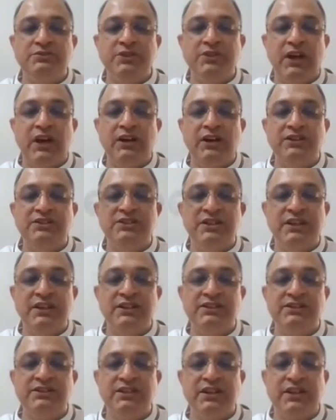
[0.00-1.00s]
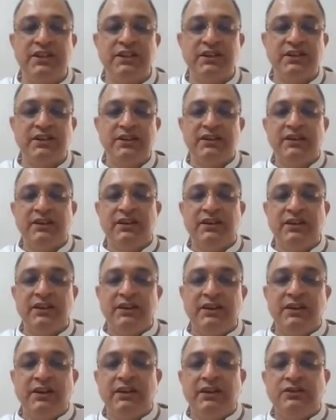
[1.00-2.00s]
aren't changing
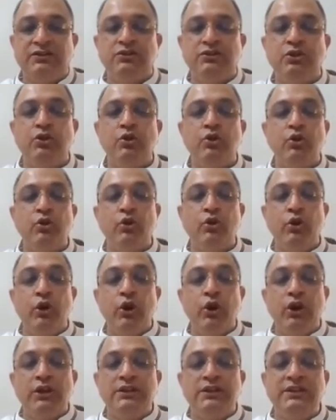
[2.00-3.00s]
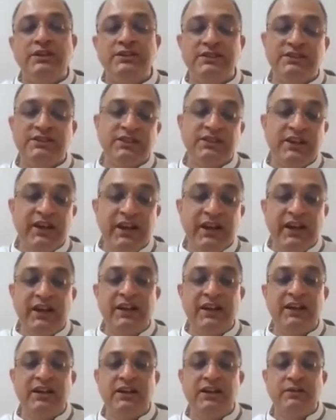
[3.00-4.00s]
so this is
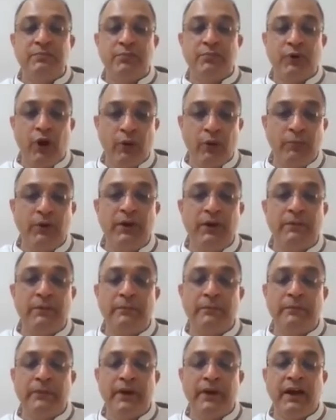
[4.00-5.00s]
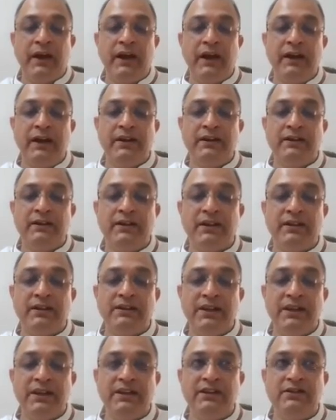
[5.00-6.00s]
creating a problem and uh,
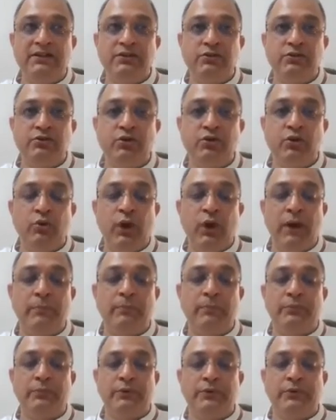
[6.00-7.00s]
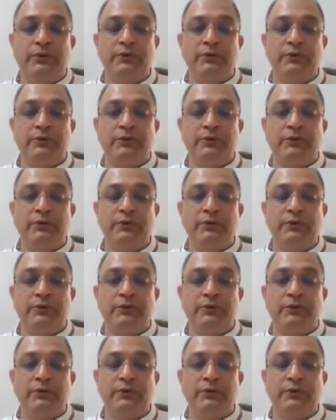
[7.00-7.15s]
they need to grow up